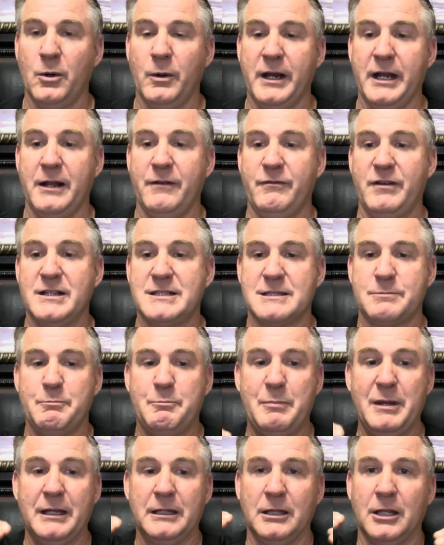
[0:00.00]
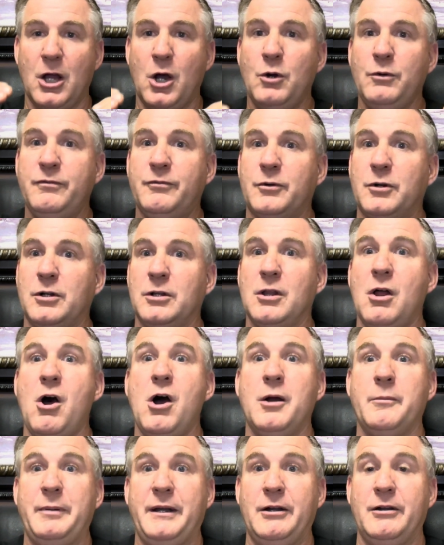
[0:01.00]
And if it's been low for a
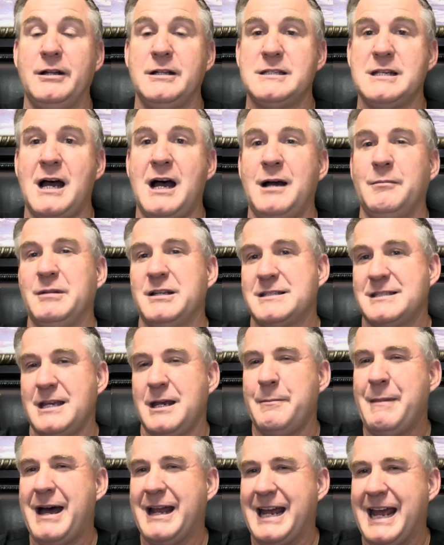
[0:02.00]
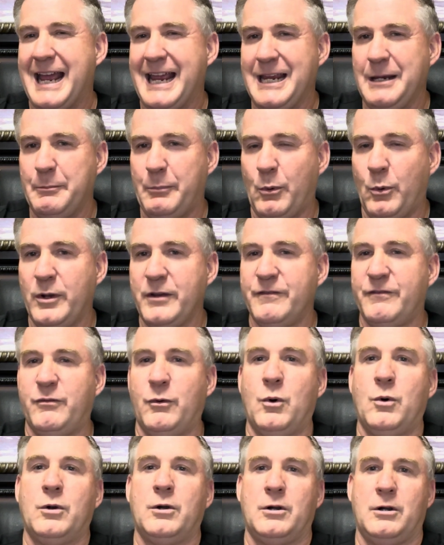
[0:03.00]
long period of time, let's say about an 8.4
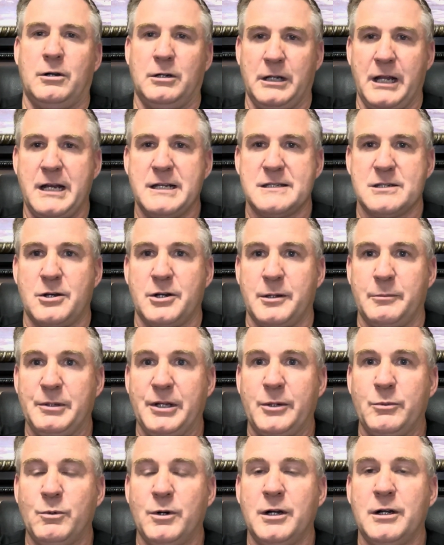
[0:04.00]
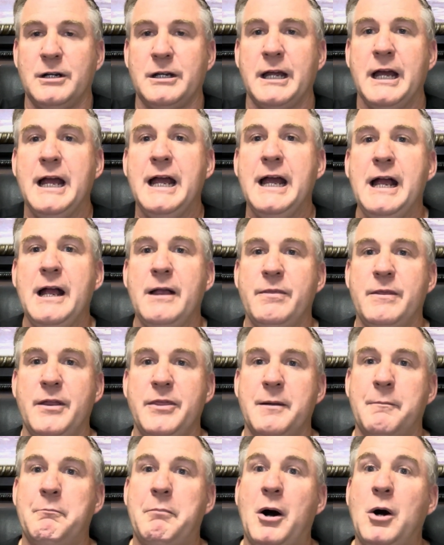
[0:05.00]
or less on a blood work, then
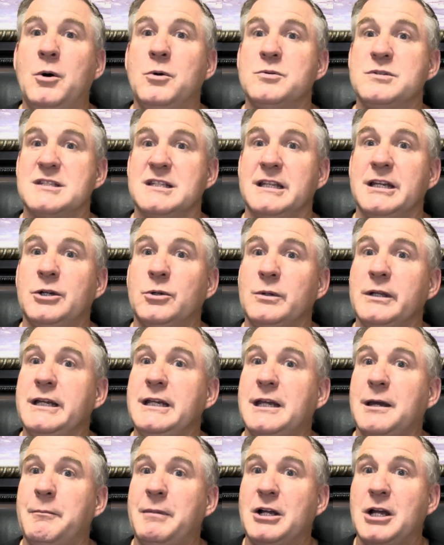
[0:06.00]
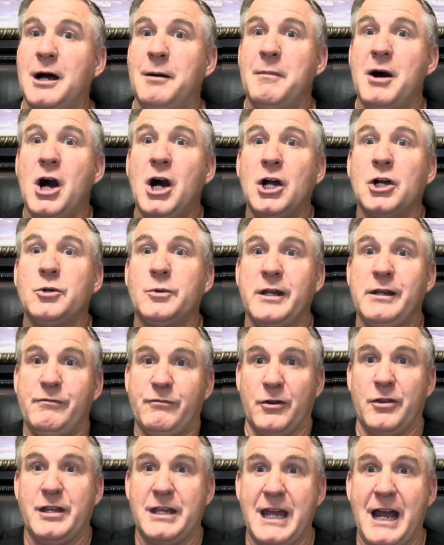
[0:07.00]
the bones literally can become hungry
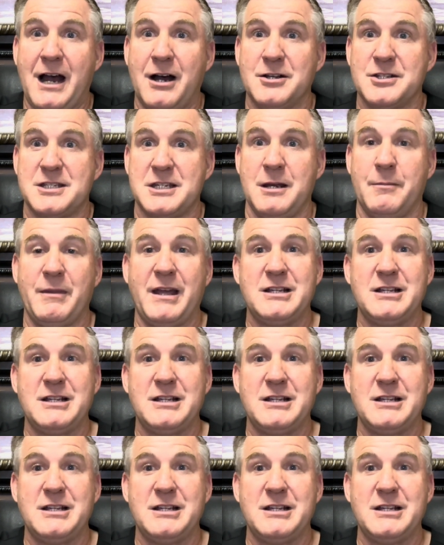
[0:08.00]
for the calcium.